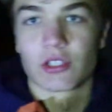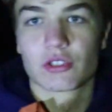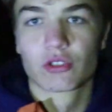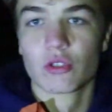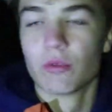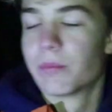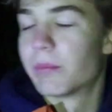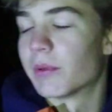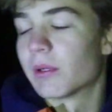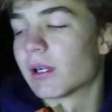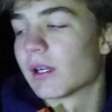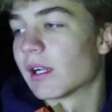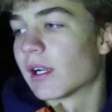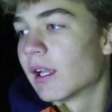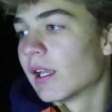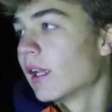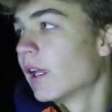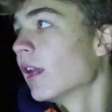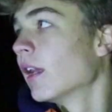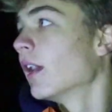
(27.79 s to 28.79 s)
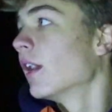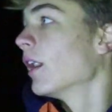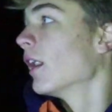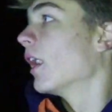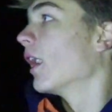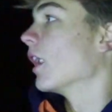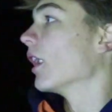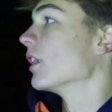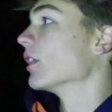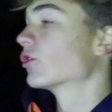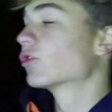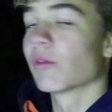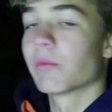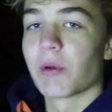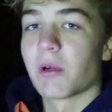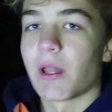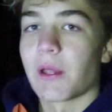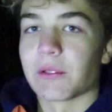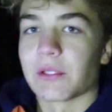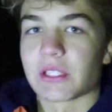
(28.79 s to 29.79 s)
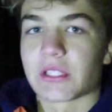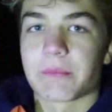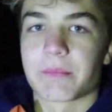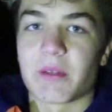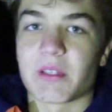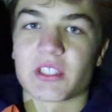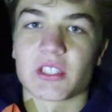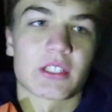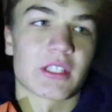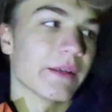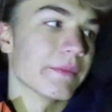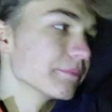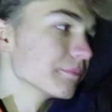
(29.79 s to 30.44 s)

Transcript: super uh, super loud, like a basic